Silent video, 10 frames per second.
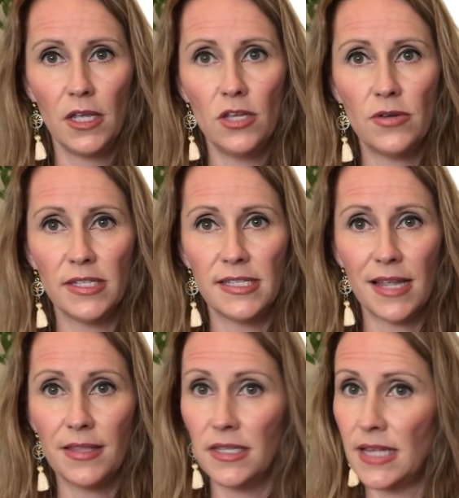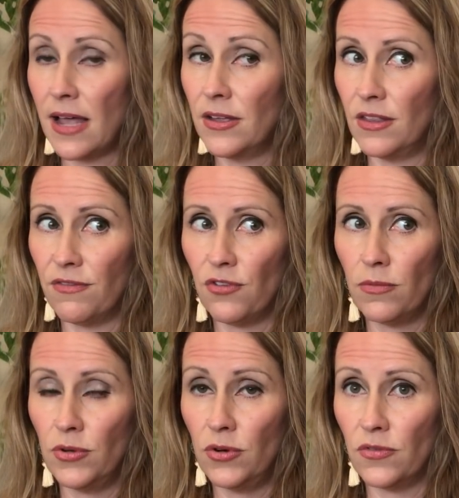You can set this out in the full
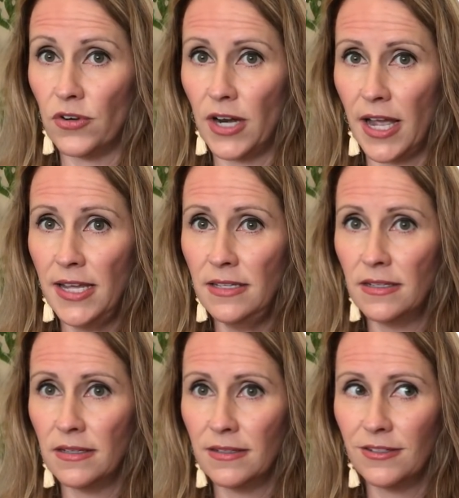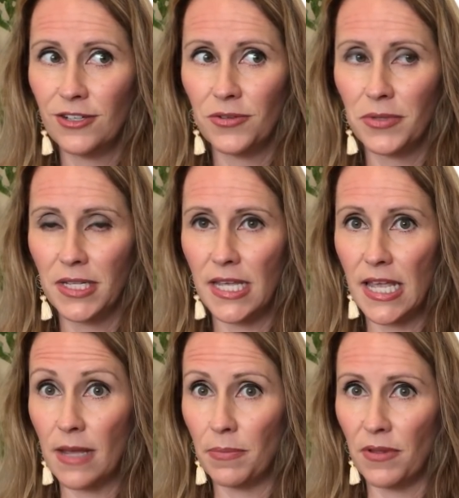moon overnight to really
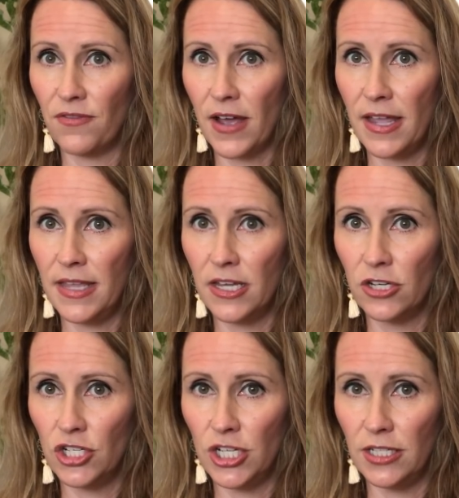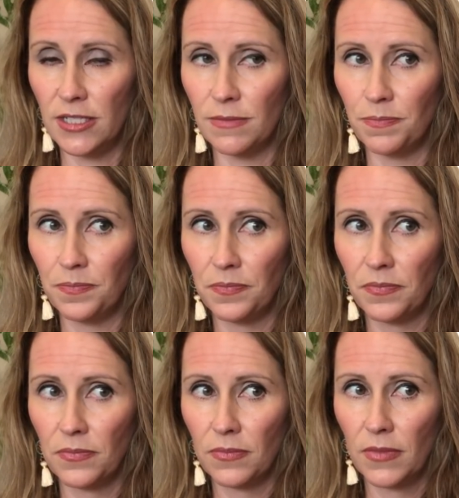amplify the energies.
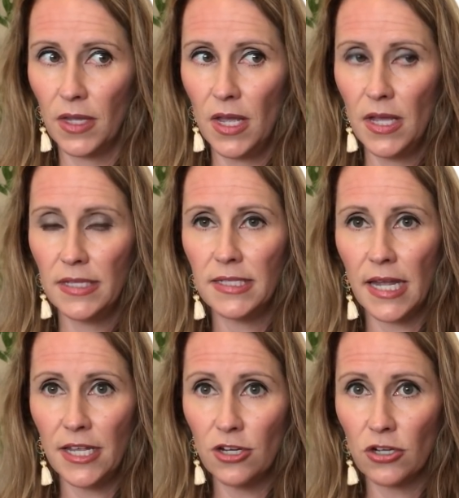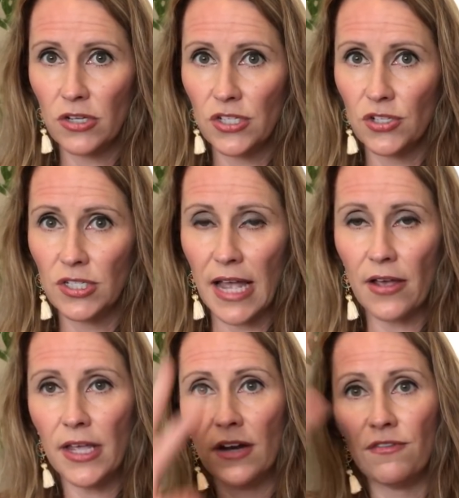Setting your crystals
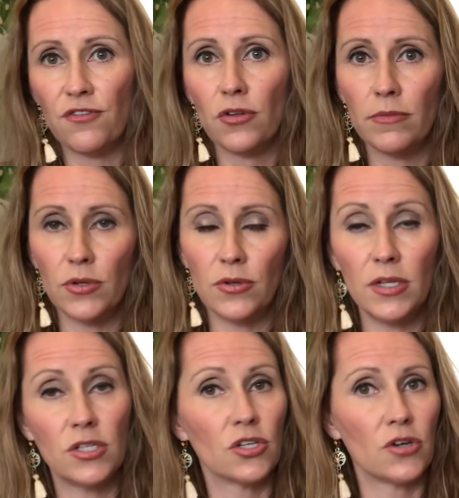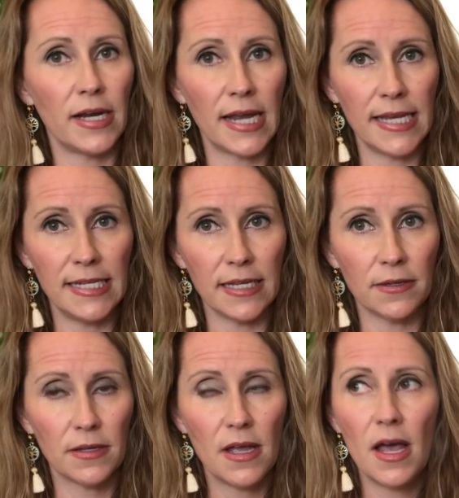out in a full moon is a great idea.
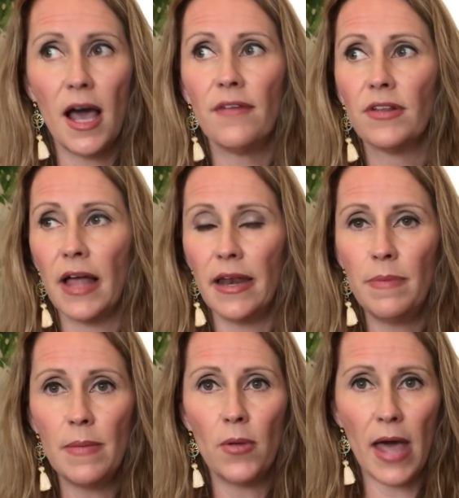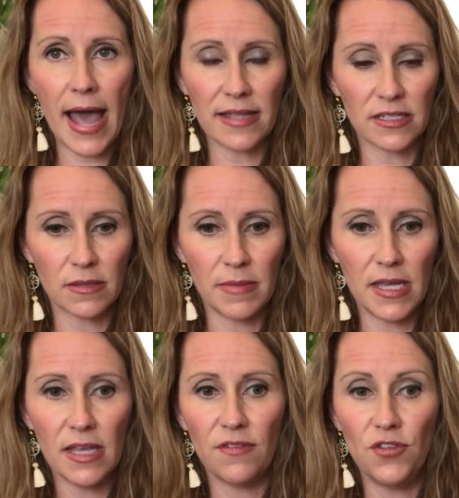I have a lot of people ask
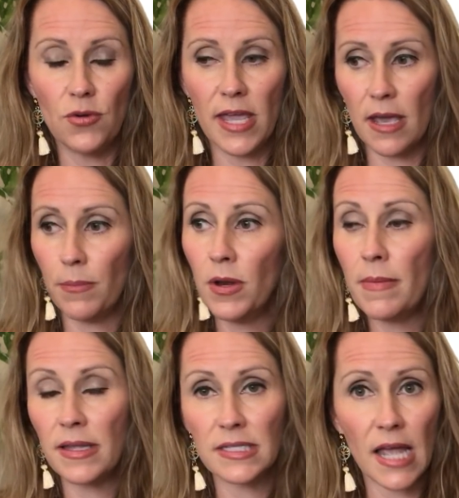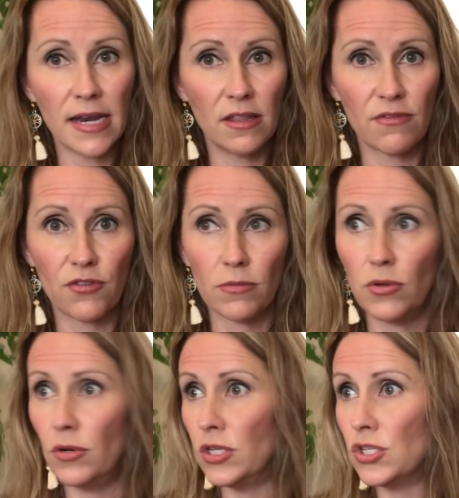me if you can't put them outside in the full
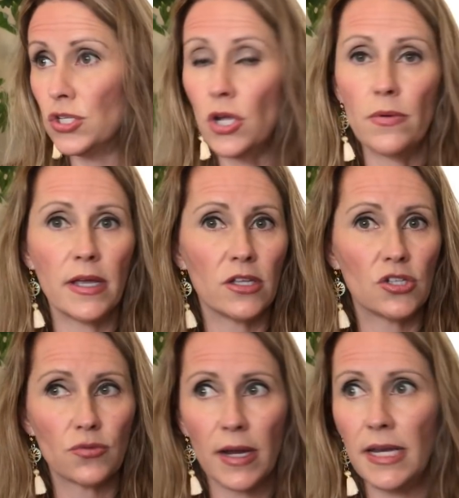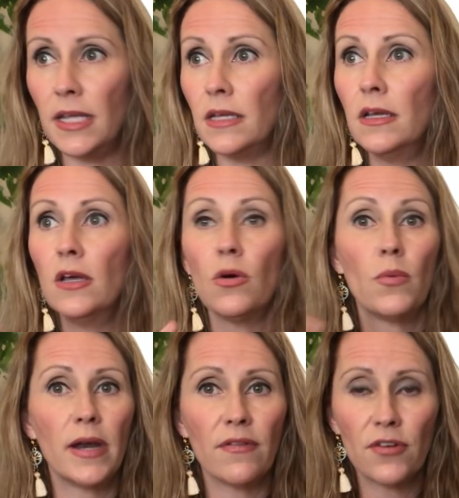moon, it's snowing, it's raining,
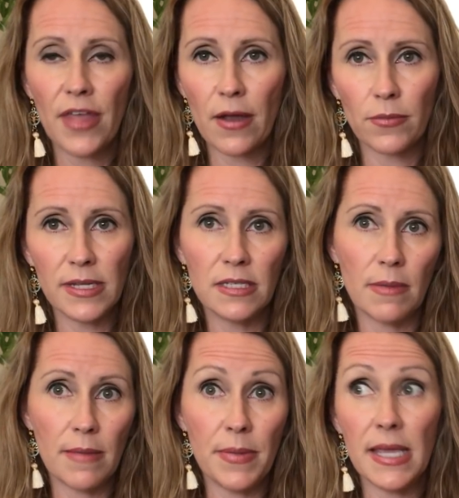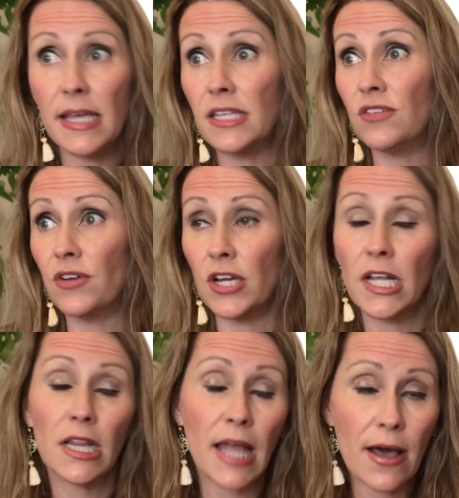whatever that reason may be, it's very
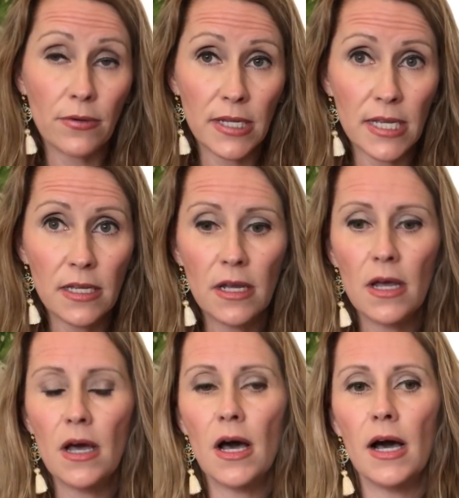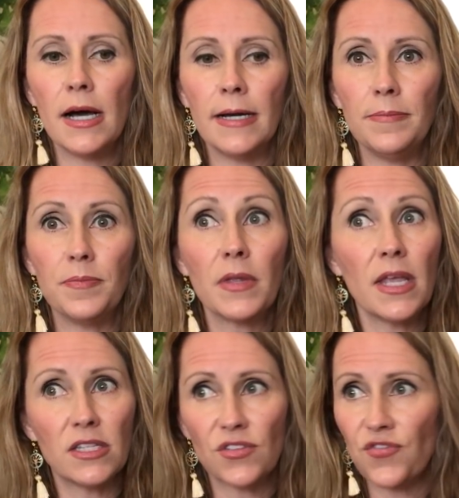cloudy.
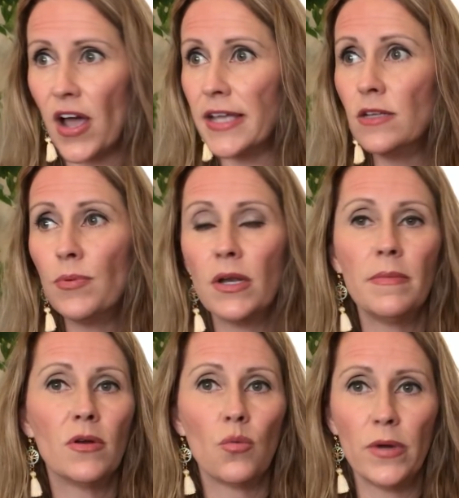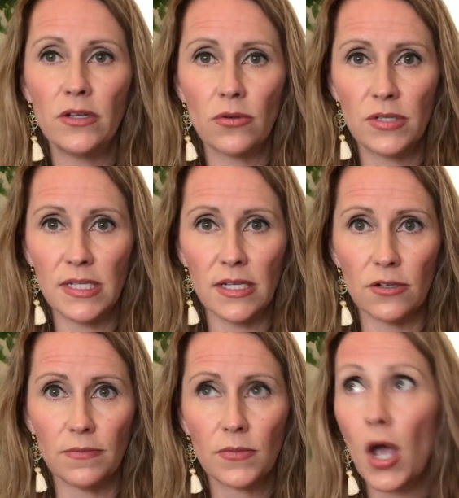It's fine to put them in a
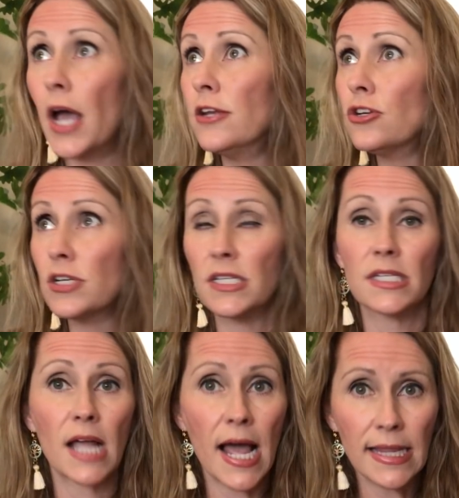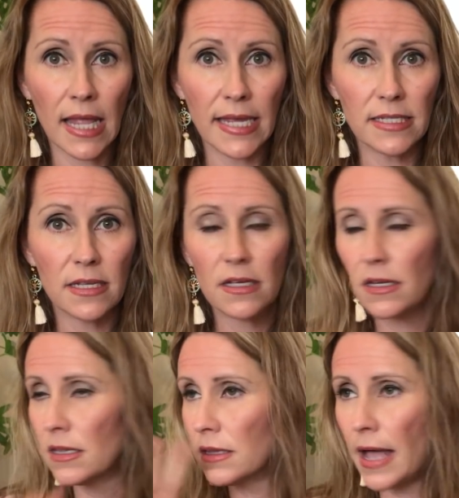windowsill, under a skylight.
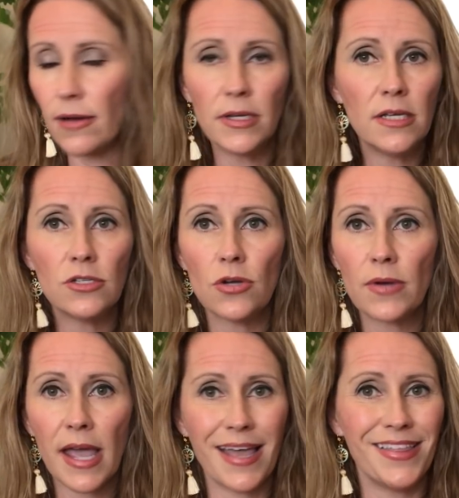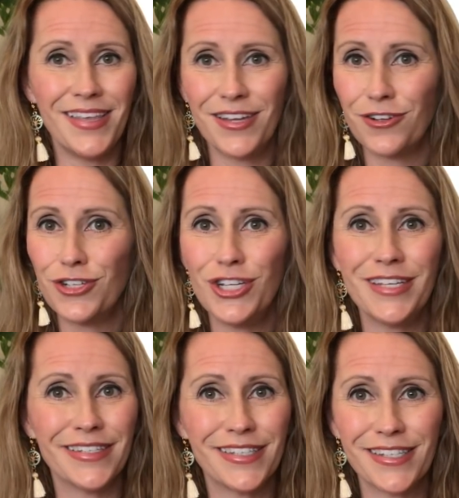Cloudy is okay. The energy
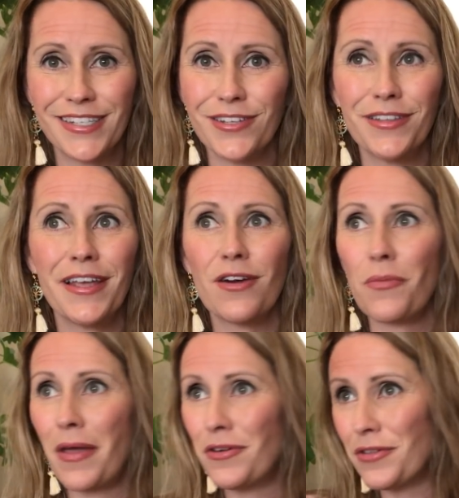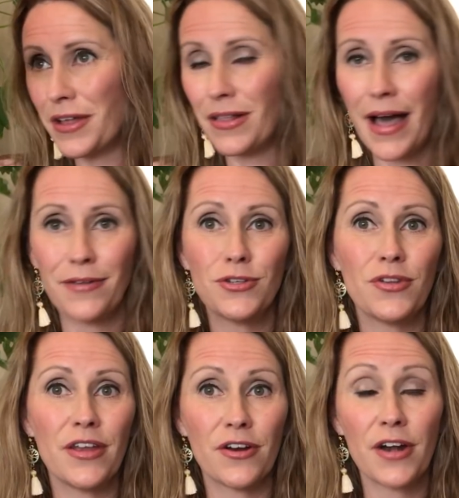is still there, whether the clouds are
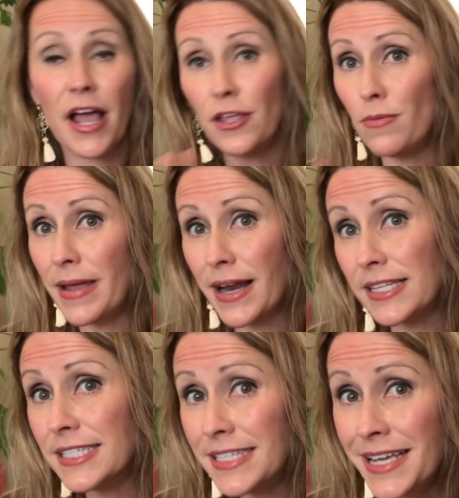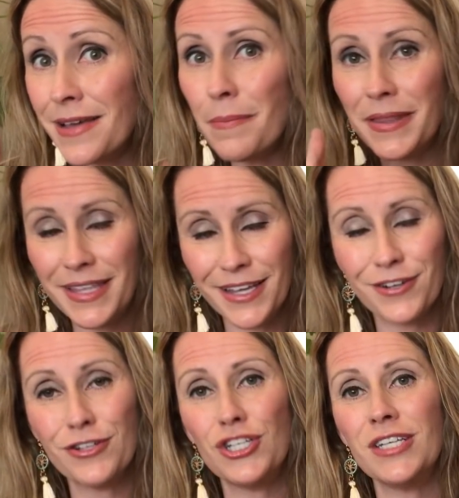there or not. You may not see it, but the
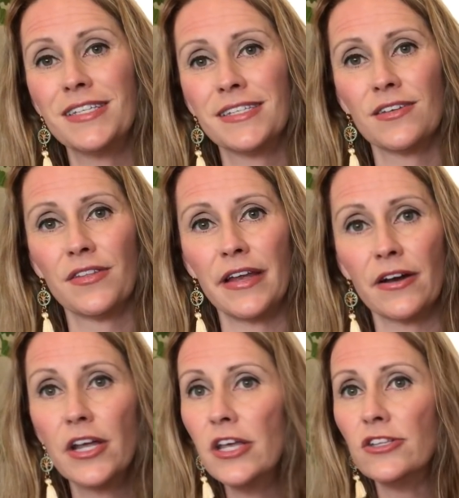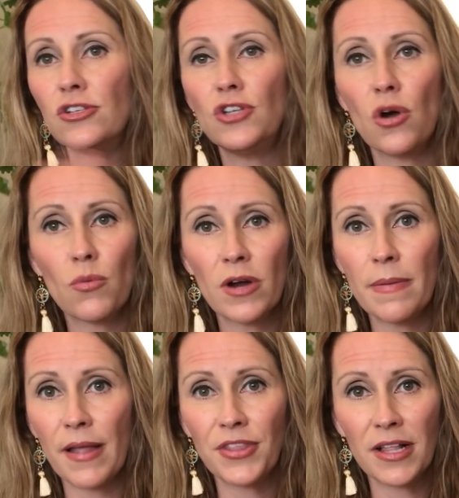energy is still there. So don't worry
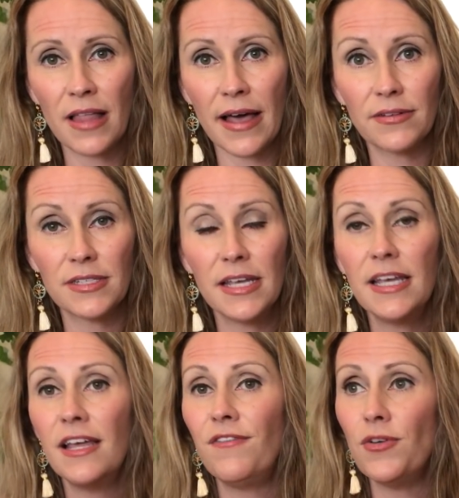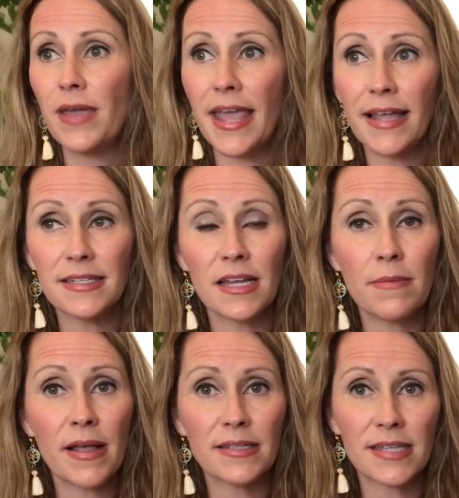about the clouds. If you can't set
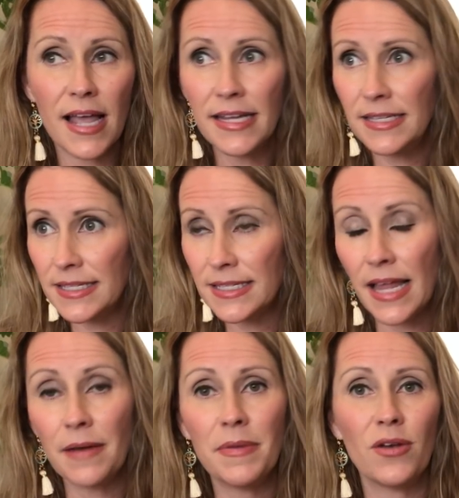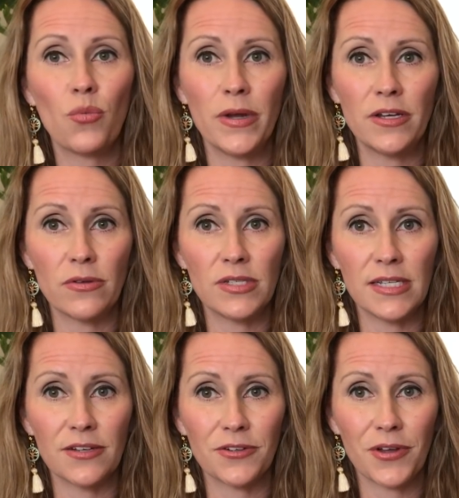them outside, set them in a
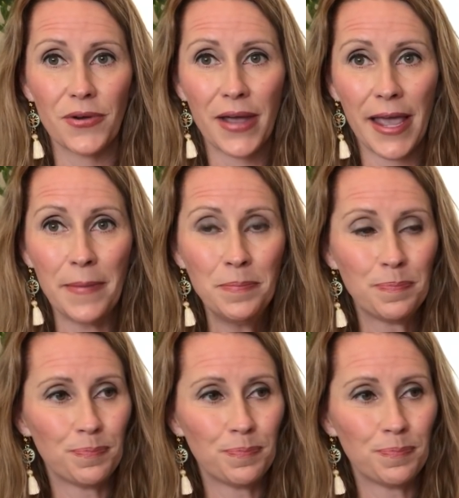windowsill, okay?